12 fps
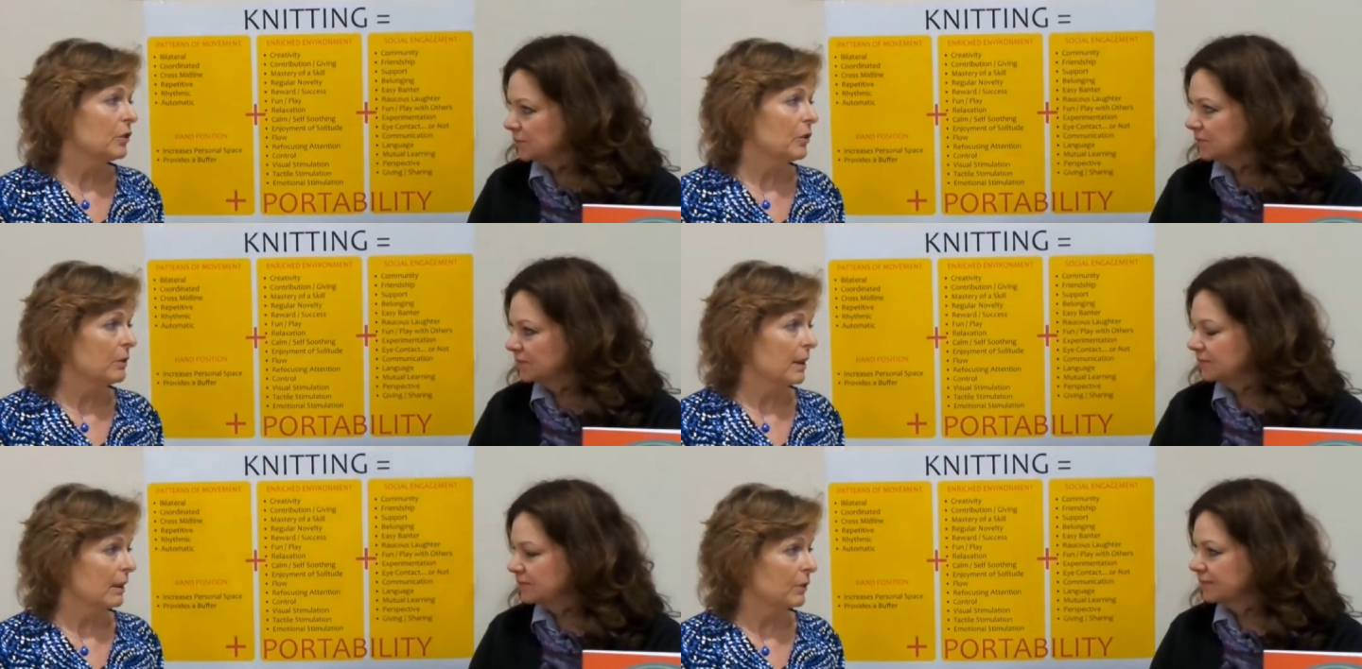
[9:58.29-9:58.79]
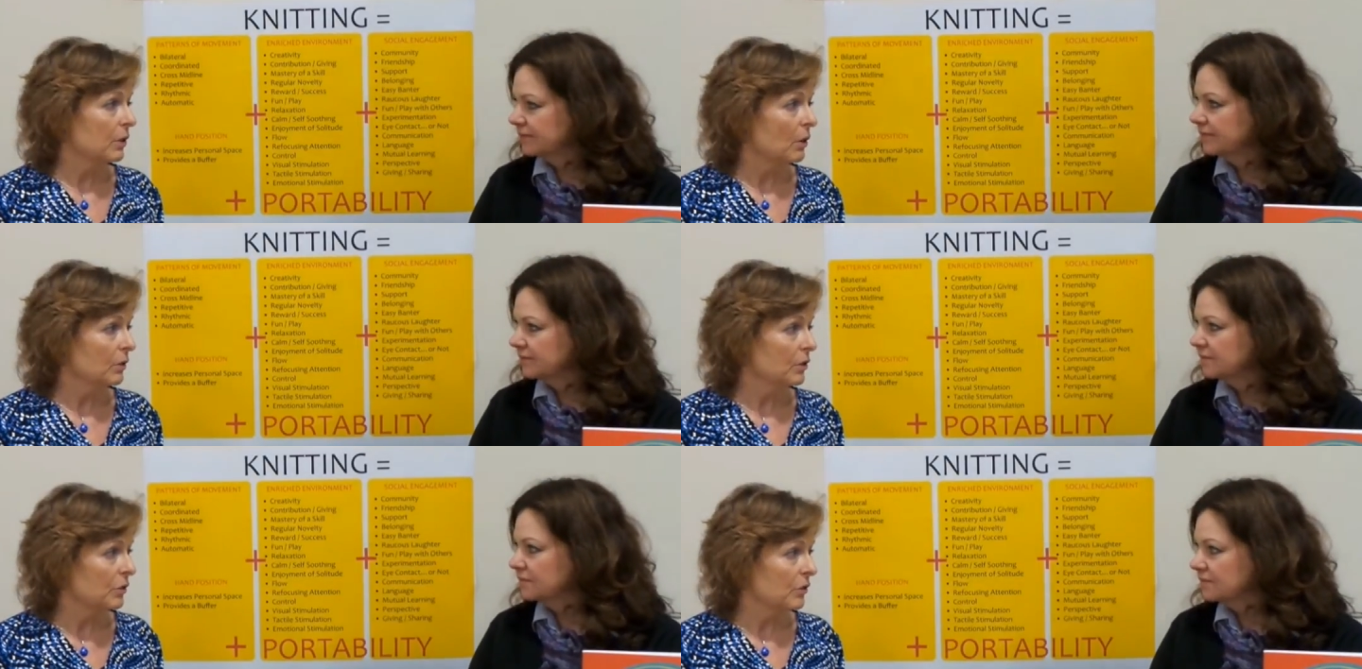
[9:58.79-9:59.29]
Speaker 1: don't have to
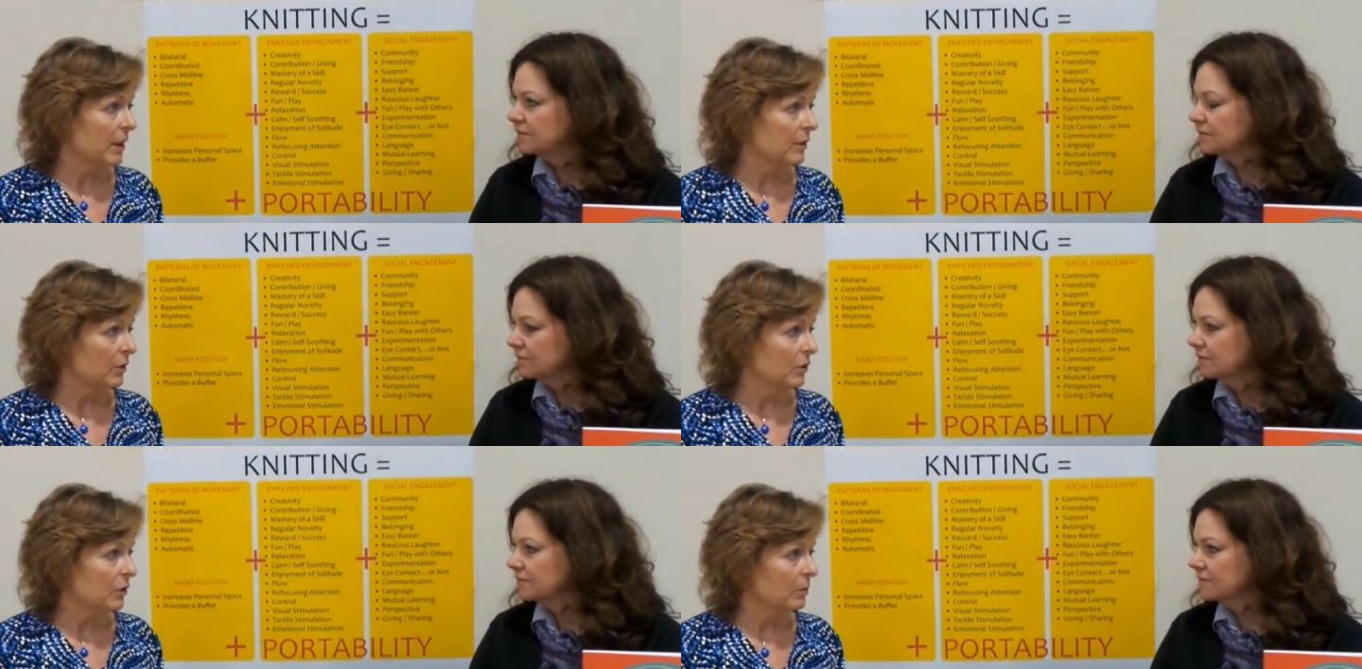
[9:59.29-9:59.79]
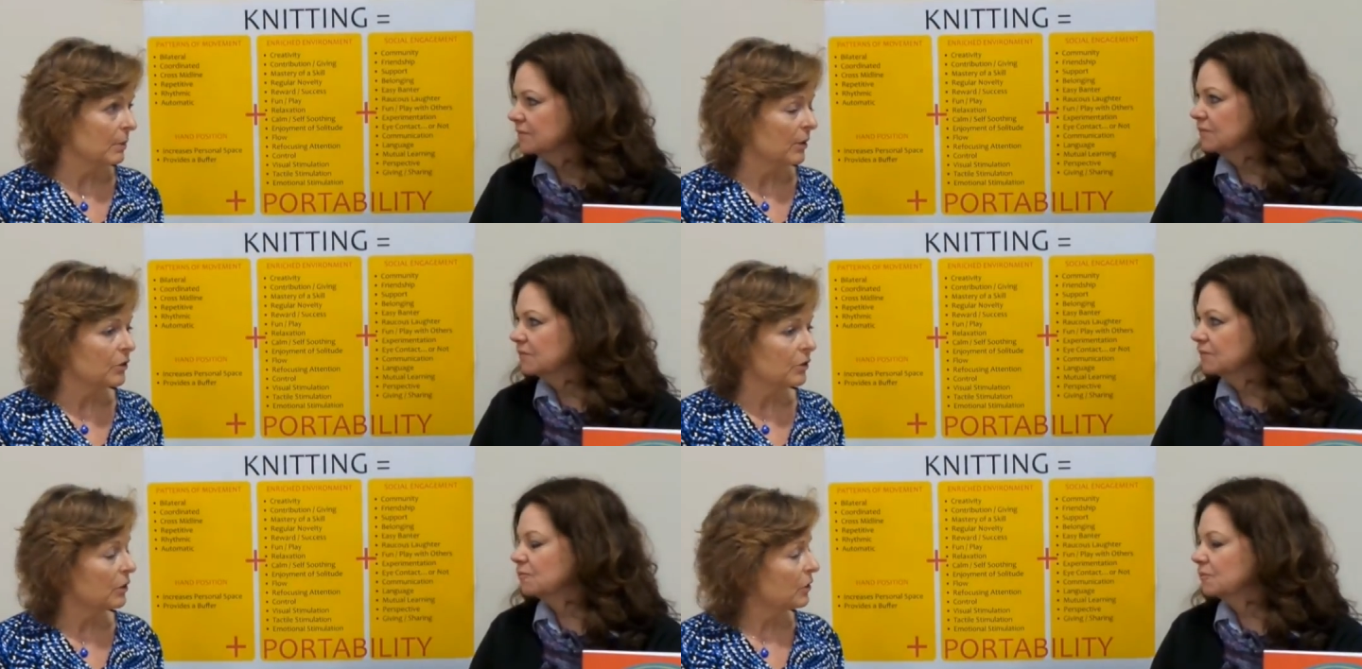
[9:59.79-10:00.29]
concentrate on too much,
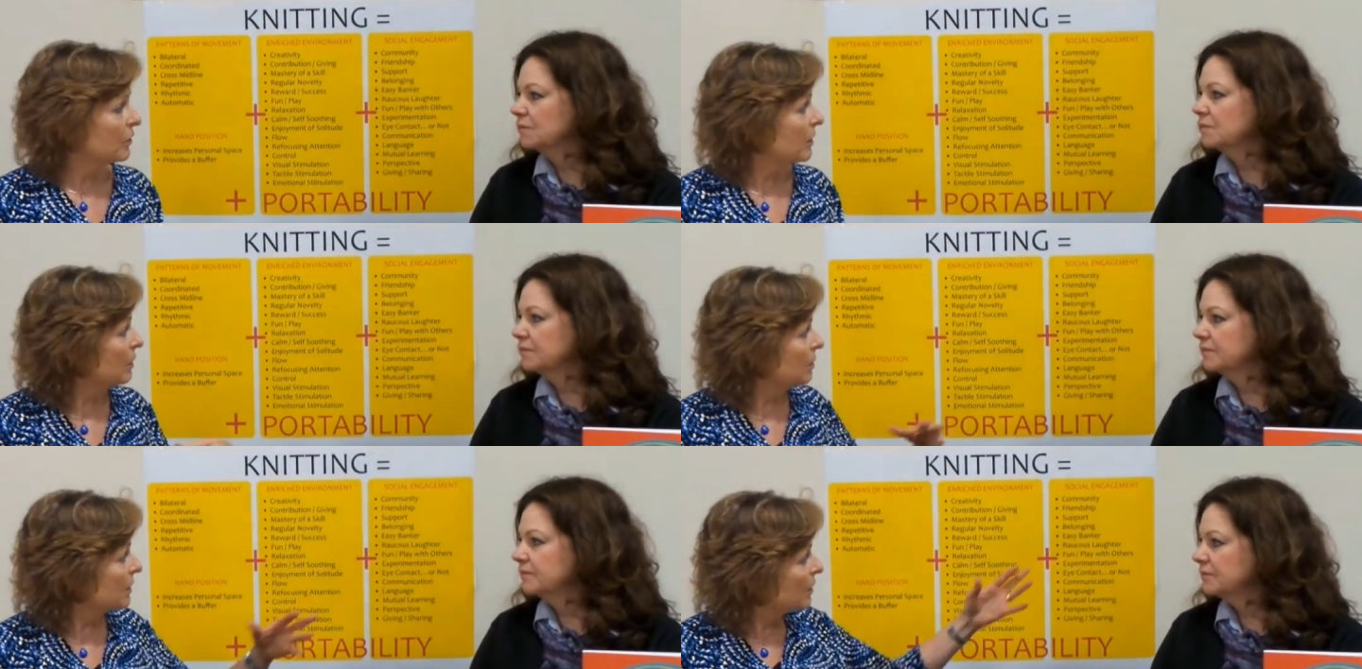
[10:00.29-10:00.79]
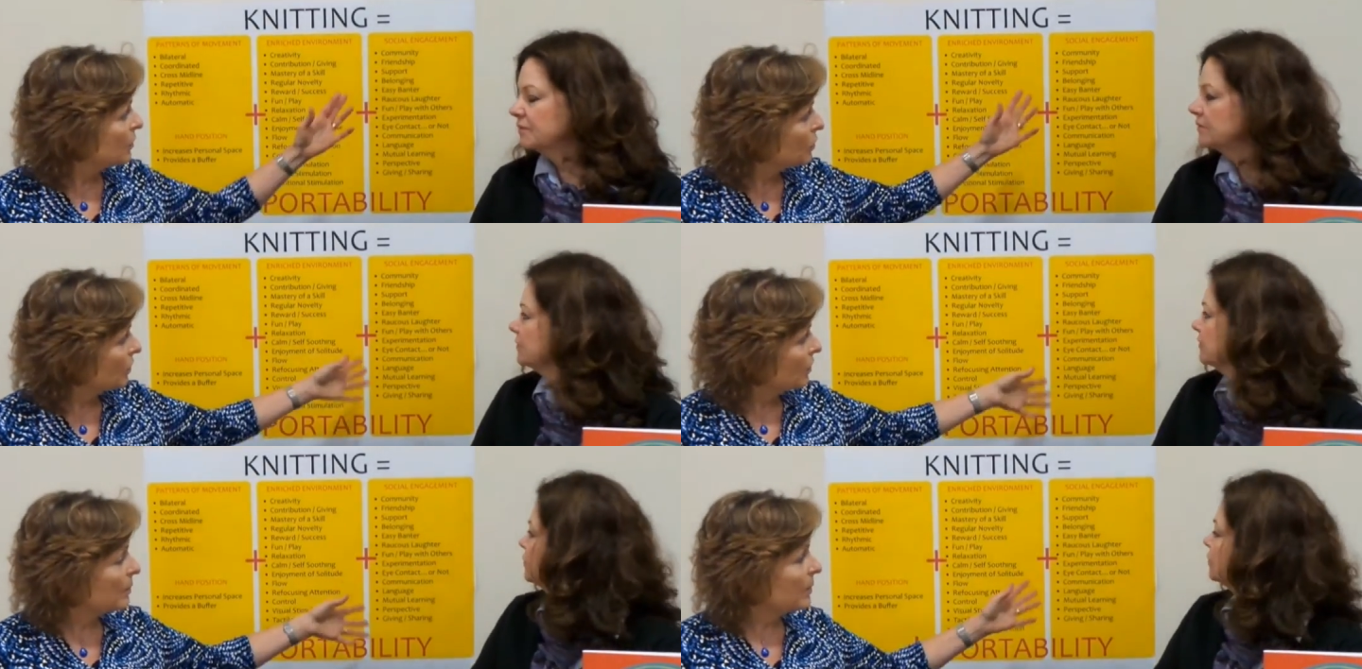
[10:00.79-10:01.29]
so you, you can
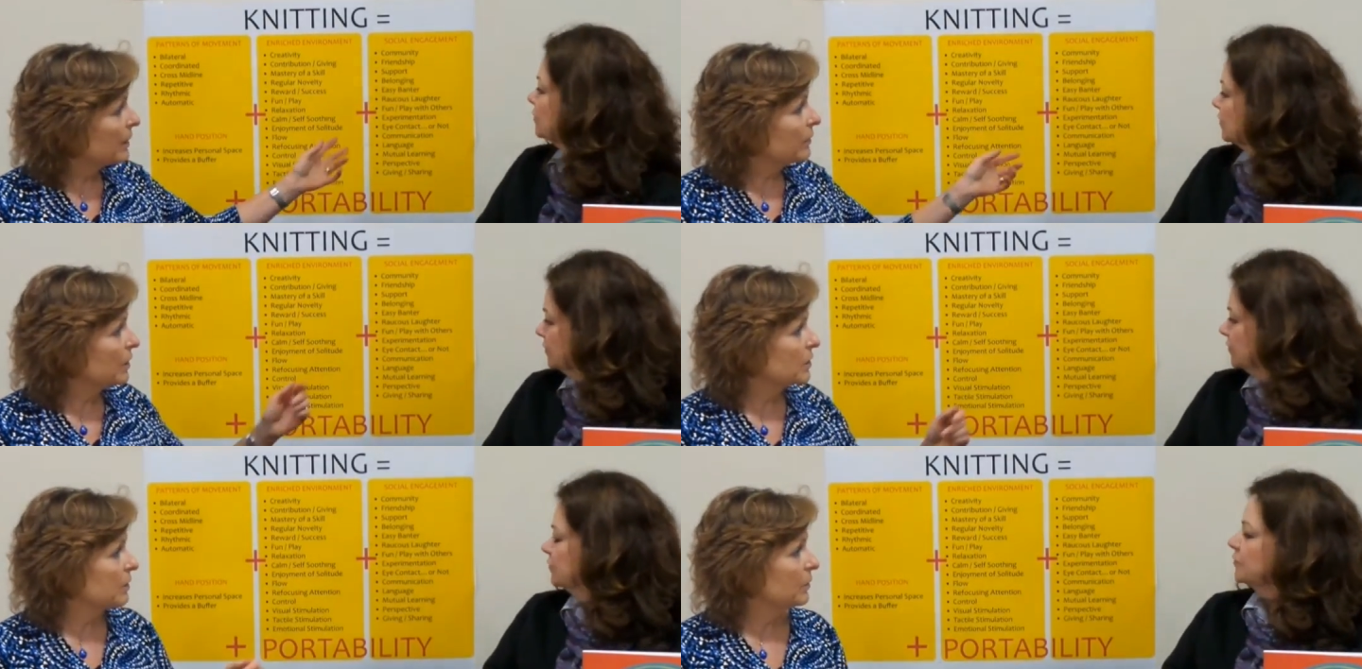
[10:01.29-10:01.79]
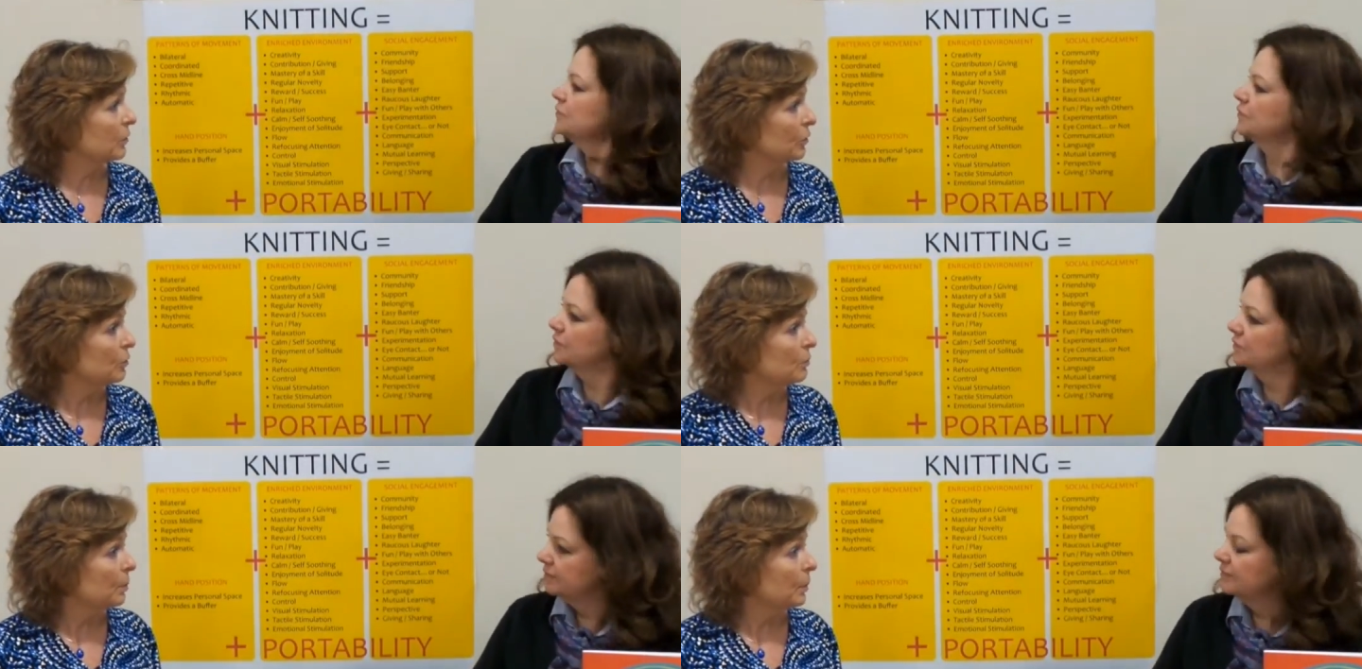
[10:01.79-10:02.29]
enjoy the benefits of a
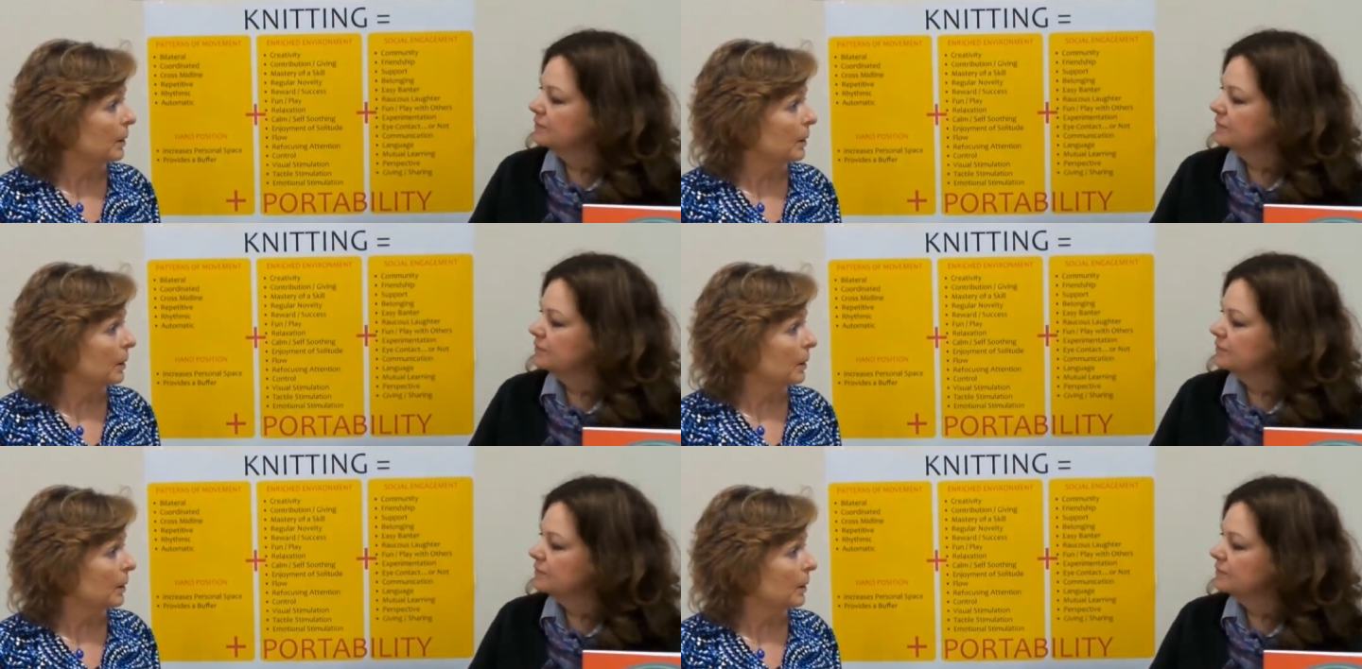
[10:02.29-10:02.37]
group